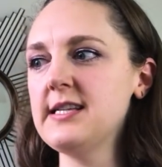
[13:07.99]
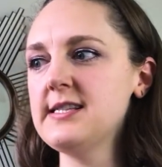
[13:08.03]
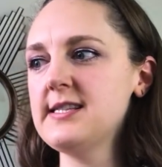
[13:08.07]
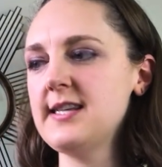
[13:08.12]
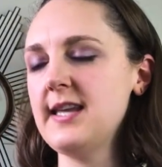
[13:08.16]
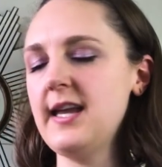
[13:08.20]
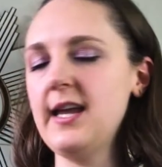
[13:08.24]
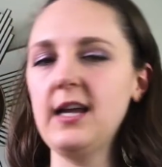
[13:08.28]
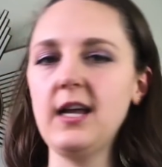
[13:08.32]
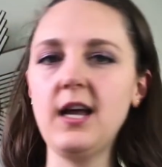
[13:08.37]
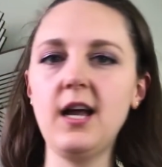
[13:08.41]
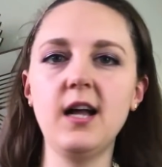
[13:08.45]
It's
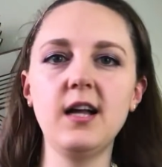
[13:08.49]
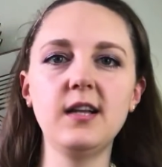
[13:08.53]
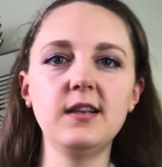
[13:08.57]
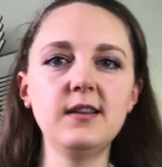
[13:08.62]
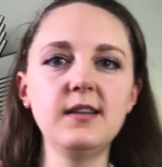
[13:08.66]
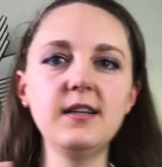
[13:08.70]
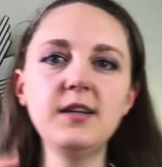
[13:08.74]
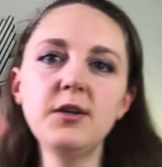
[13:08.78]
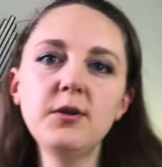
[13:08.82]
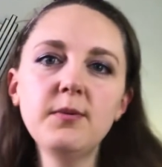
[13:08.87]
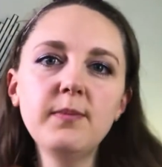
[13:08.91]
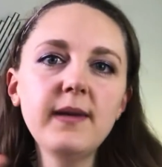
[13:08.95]
like a
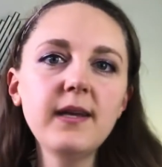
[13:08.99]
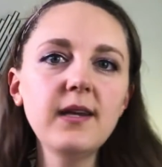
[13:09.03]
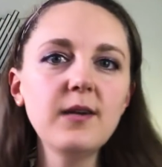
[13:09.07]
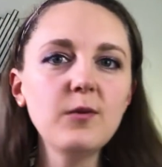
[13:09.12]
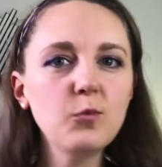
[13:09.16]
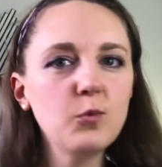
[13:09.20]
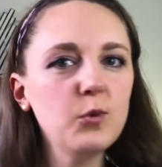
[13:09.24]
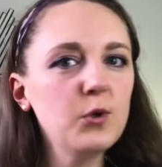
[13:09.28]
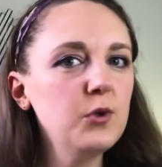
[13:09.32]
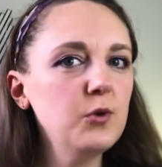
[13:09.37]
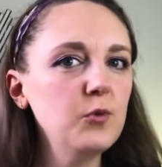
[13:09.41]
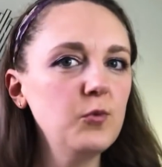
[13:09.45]
little
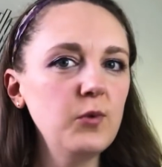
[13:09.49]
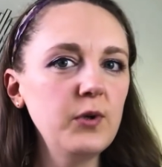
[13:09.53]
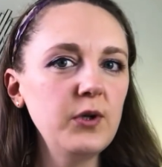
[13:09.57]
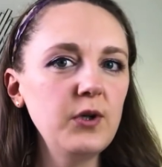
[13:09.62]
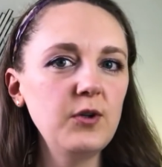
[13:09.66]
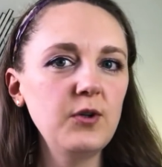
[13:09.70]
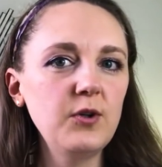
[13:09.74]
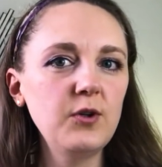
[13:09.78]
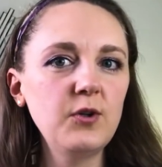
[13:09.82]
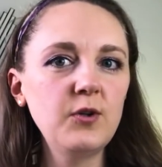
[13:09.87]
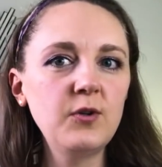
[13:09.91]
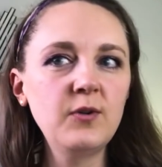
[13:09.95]
bit
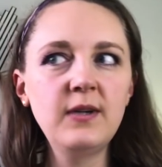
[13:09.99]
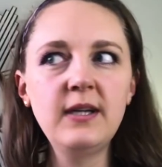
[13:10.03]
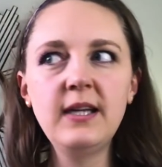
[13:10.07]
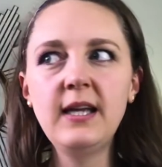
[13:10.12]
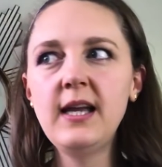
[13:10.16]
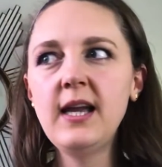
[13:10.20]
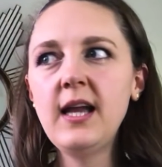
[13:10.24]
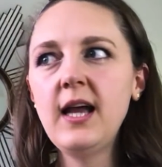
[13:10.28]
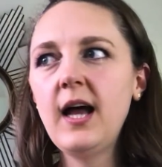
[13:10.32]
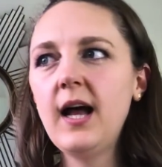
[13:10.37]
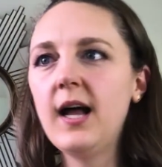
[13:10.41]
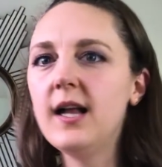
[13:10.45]
woo-woo,
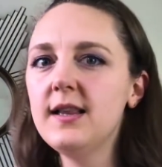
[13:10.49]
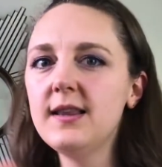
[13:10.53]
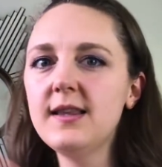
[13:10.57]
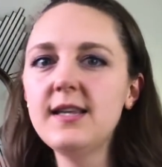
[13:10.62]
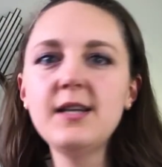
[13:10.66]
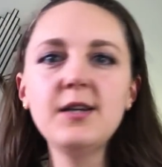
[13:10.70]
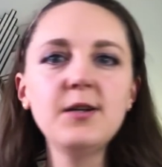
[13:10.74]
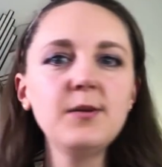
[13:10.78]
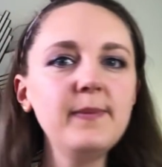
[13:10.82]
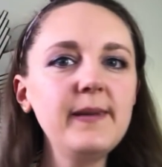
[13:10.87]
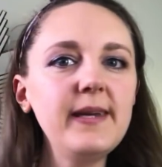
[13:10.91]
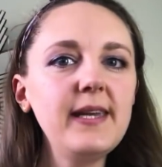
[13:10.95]
a
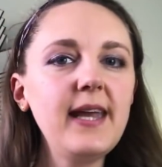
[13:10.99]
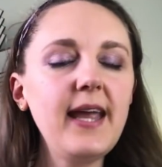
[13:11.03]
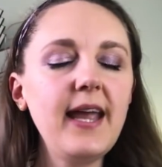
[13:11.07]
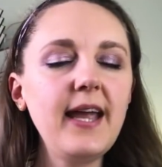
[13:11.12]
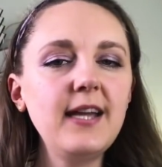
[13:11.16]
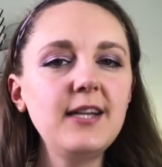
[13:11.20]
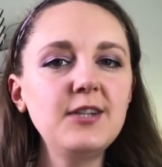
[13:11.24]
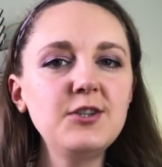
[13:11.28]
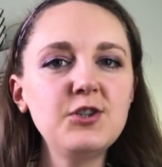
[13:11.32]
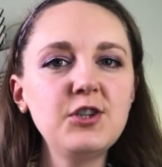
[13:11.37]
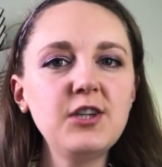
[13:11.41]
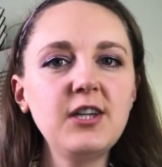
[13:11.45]
little bit
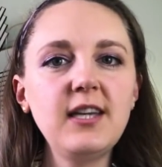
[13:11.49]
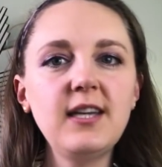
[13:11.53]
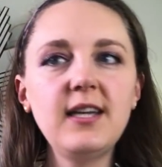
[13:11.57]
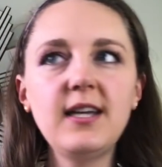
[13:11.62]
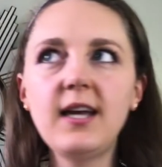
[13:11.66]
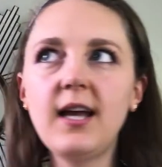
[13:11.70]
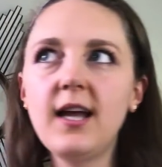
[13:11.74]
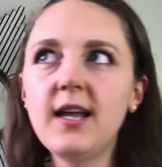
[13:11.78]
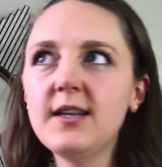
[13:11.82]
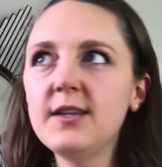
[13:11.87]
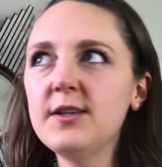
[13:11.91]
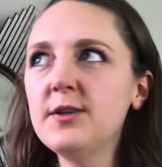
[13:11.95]

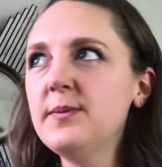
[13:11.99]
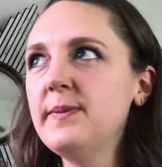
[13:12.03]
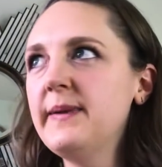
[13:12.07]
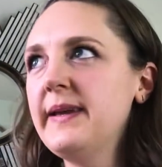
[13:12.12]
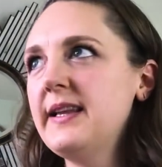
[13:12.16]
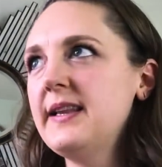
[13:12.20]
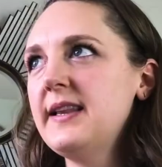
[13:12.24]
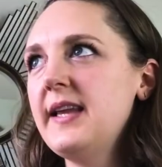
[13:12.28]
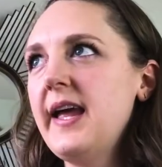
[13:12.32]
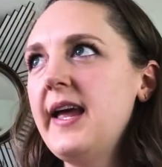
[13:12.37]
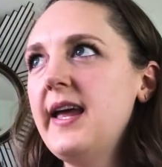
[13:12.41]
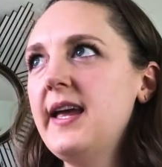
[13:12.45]
edgy, a little
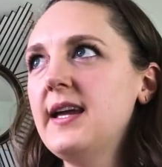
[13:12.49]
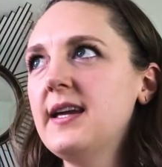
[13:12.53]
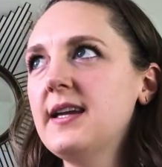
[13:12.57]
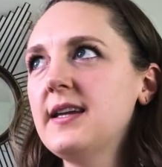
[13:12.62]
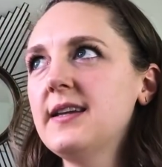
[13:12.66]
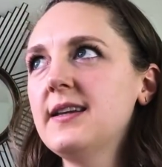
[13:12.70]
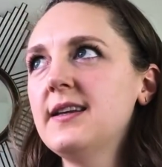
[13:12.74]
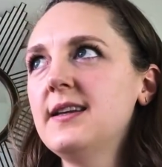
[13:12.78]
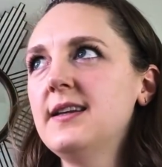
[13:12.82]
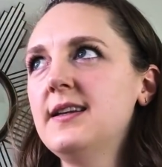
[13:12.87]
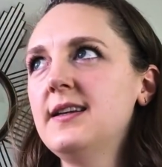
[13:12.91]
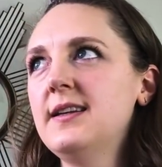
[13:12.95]
bit like